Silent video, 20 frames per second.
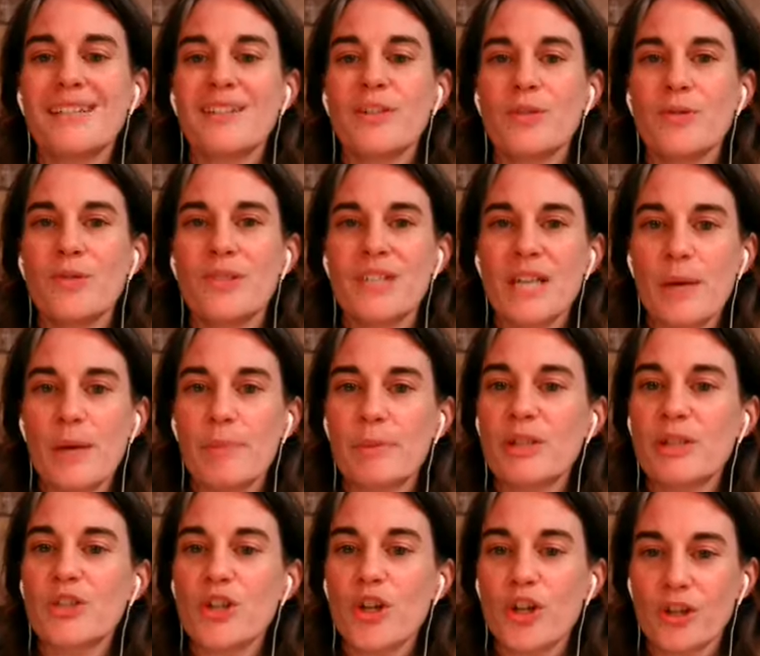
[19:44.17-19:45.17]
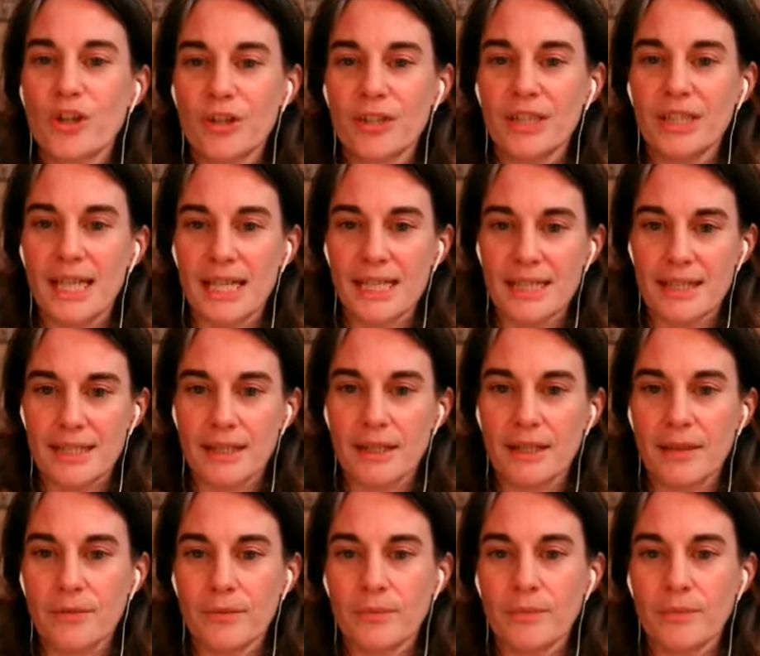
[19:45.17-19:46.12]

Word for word: to stop internalizing.